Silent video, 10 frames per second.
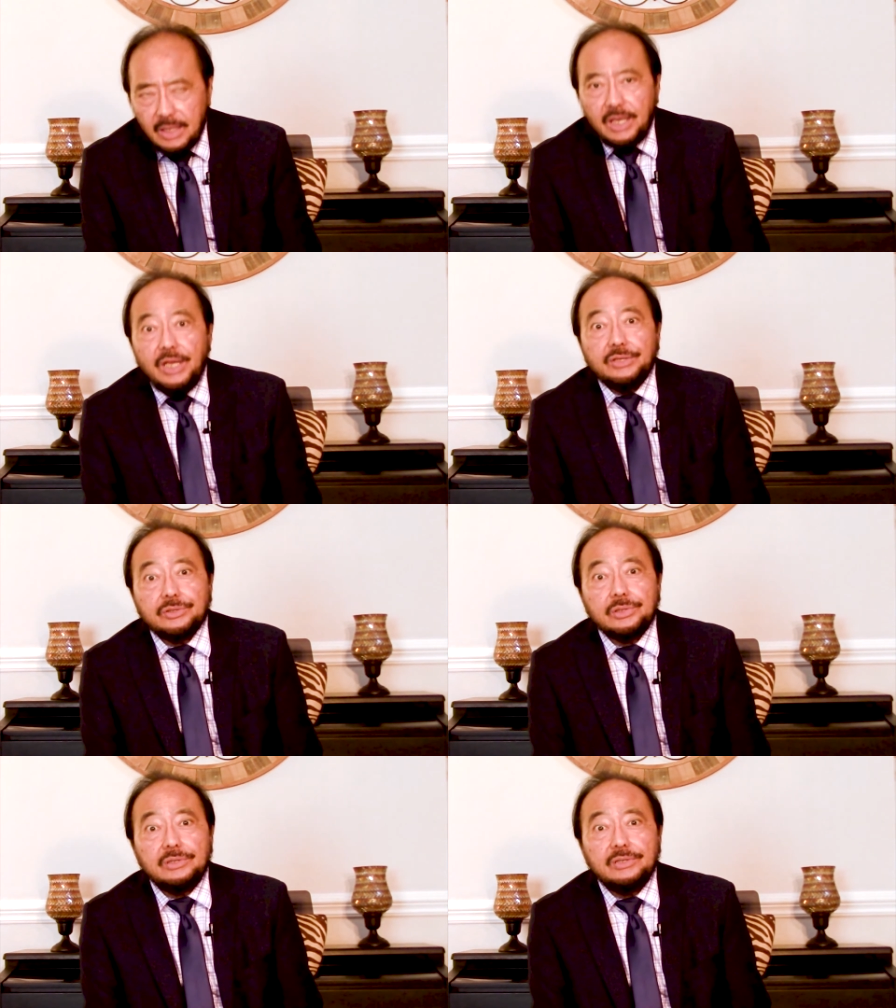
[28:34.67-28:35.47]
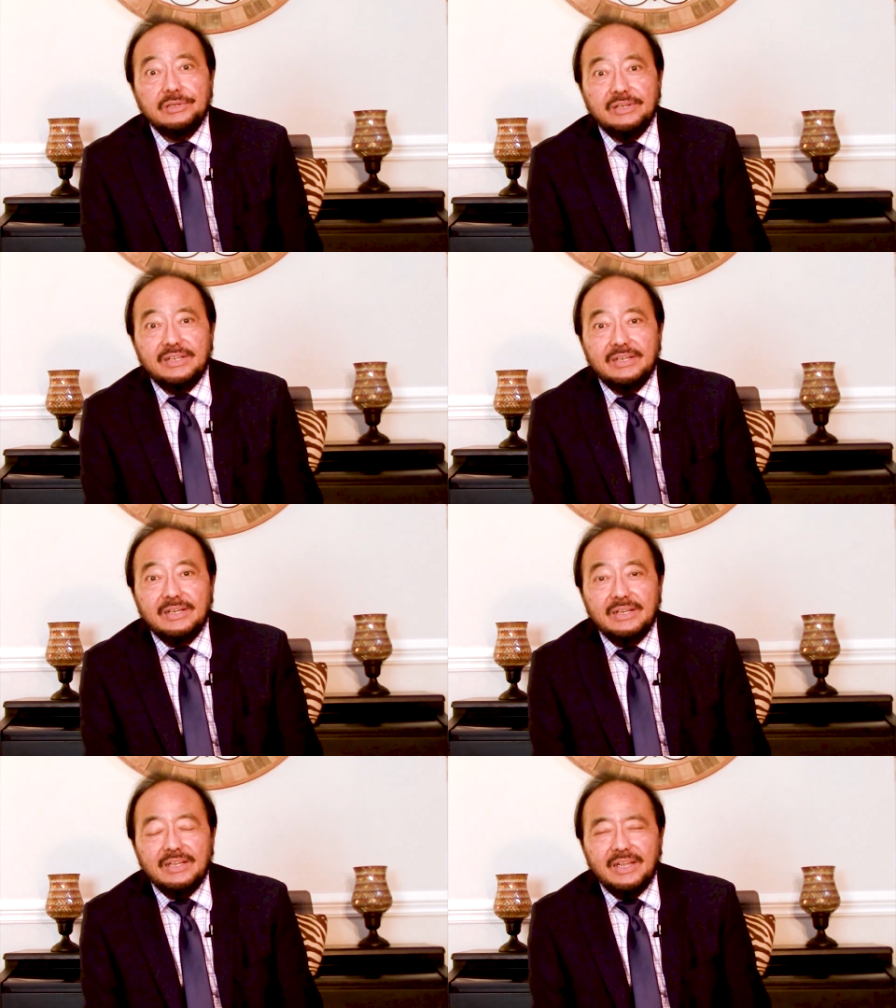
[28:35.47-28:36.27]
he turned
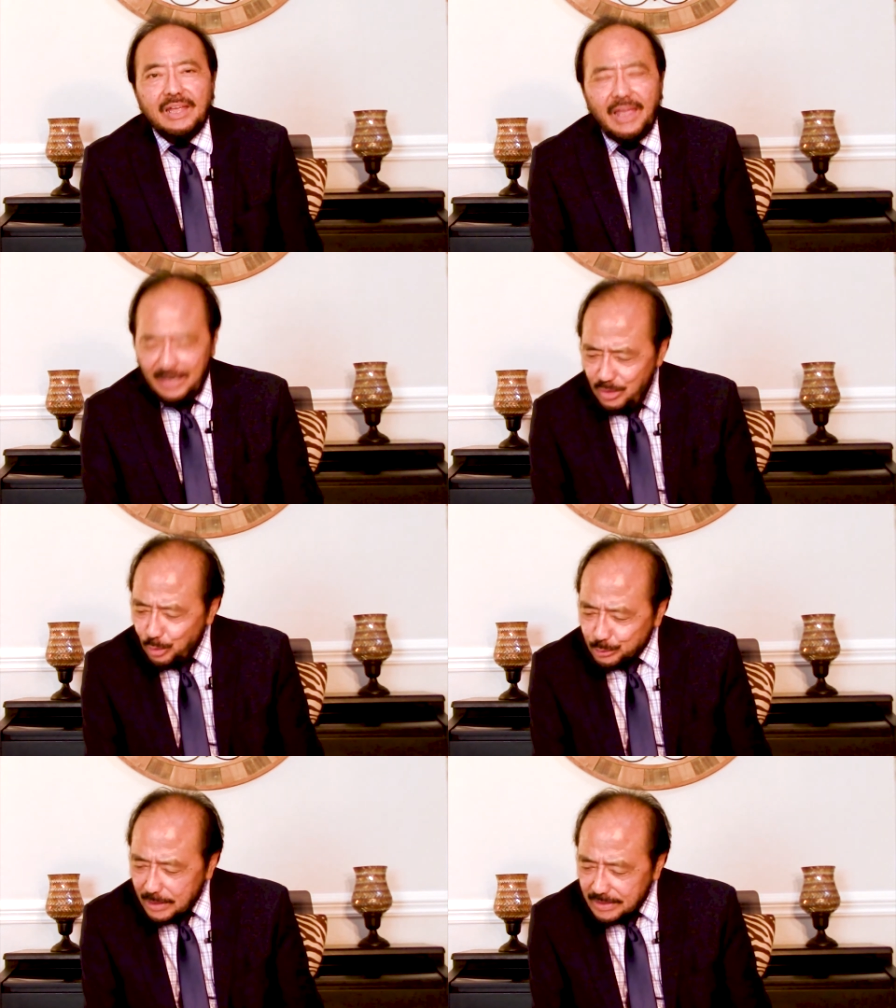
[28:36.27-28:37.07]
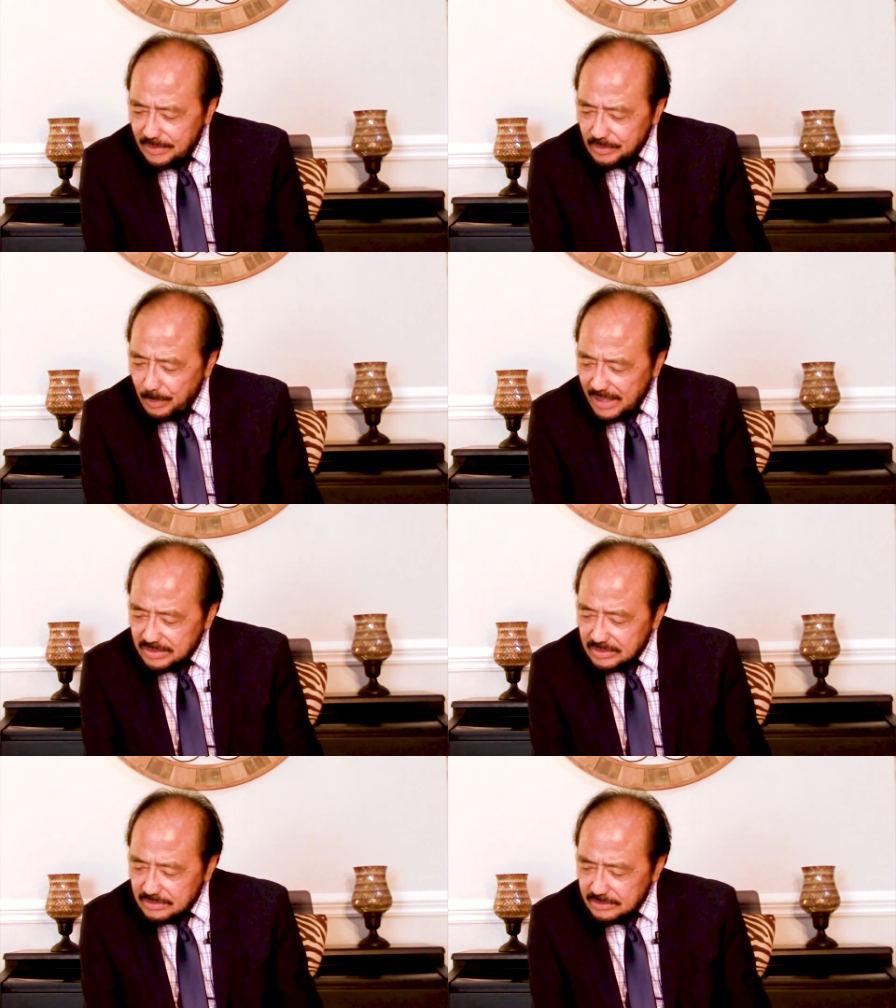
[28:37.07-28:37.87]
and looked at his
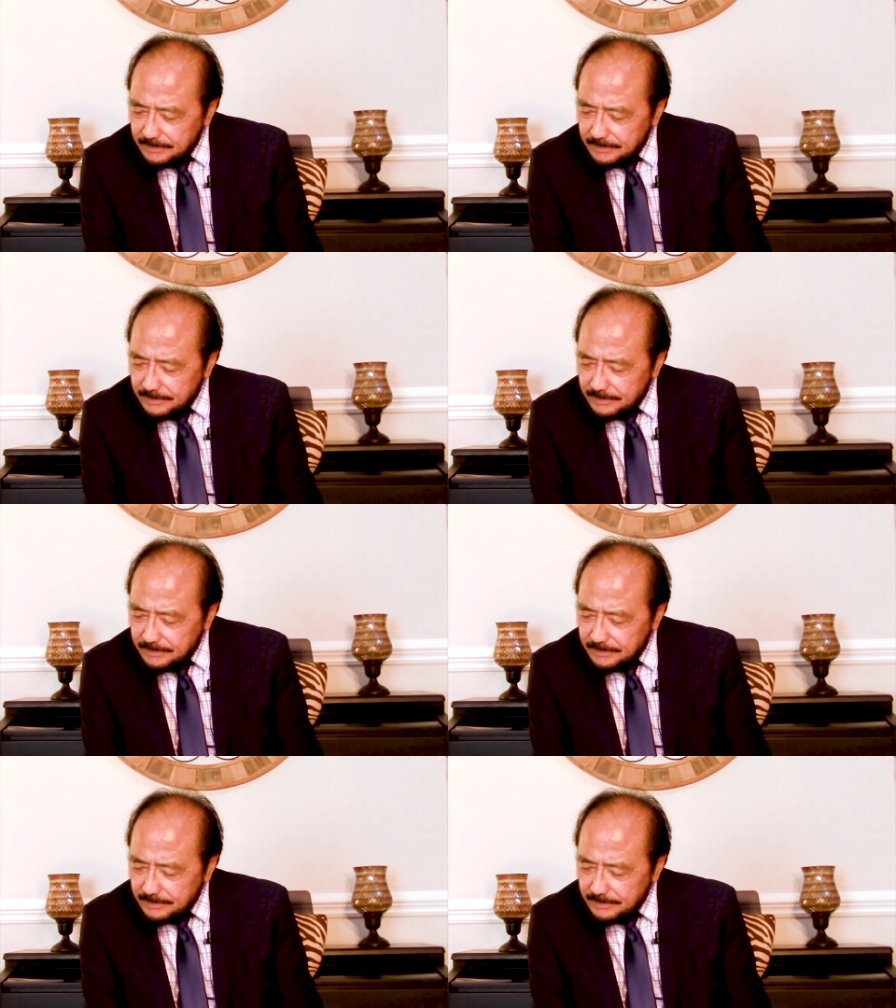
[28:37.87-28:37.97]
master.